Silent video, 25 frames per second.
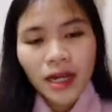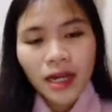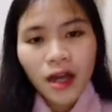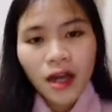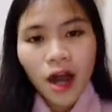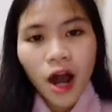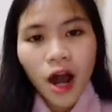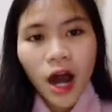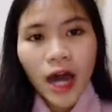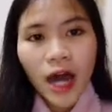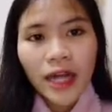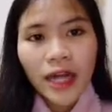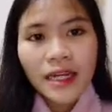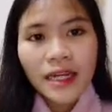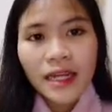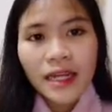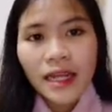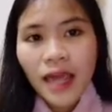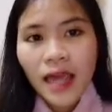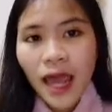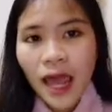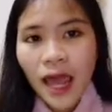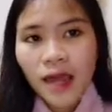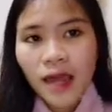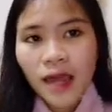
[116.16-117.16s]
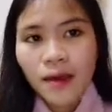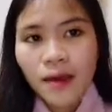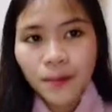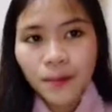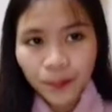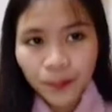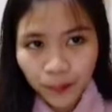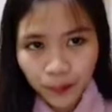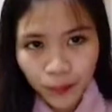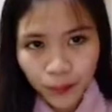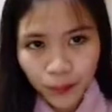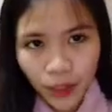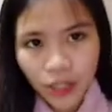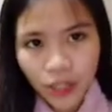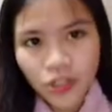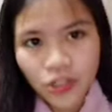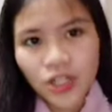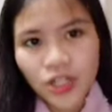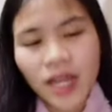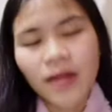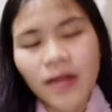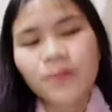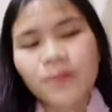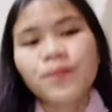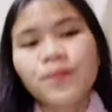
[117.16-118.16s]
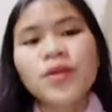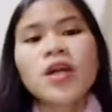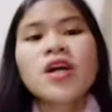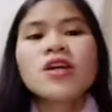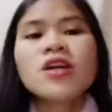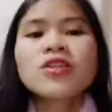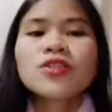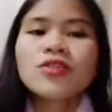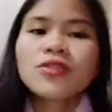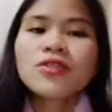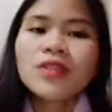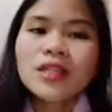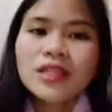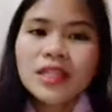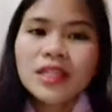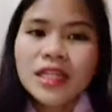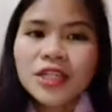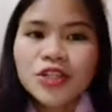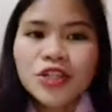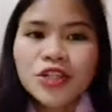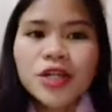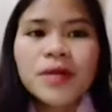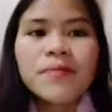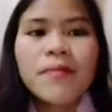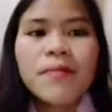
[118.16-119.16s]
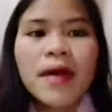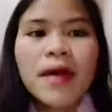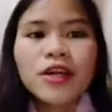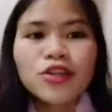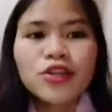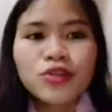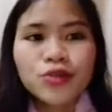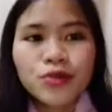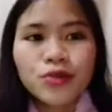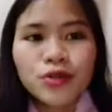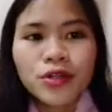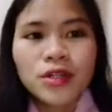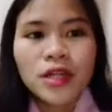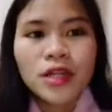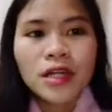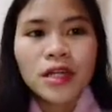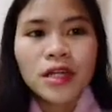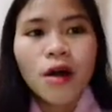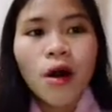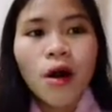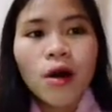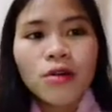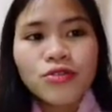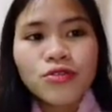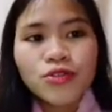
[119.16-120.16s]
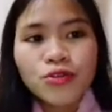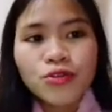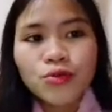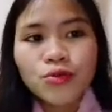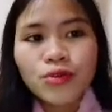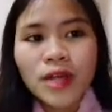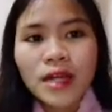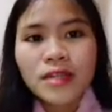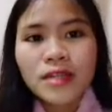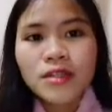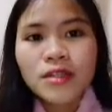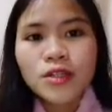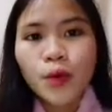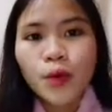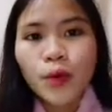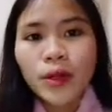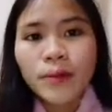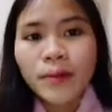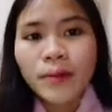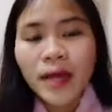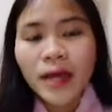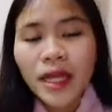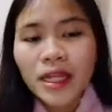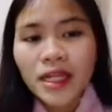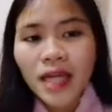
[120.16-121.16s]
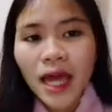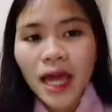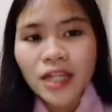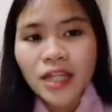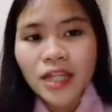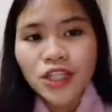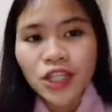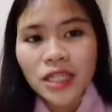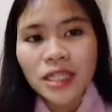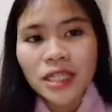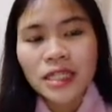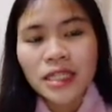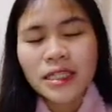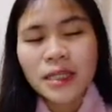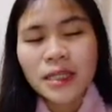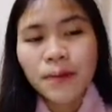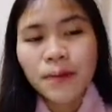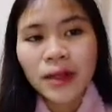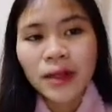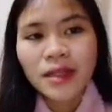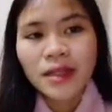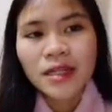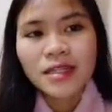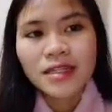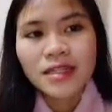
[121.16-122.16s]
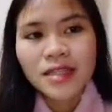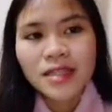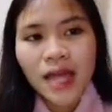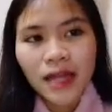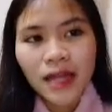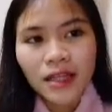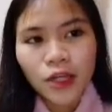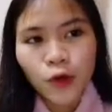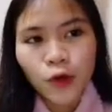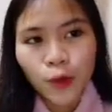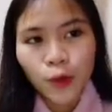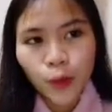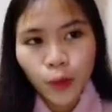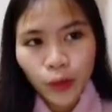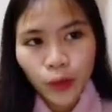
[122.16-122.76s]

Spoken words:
on a project. So the teacher makes sure that all students who will be engaged in independent study or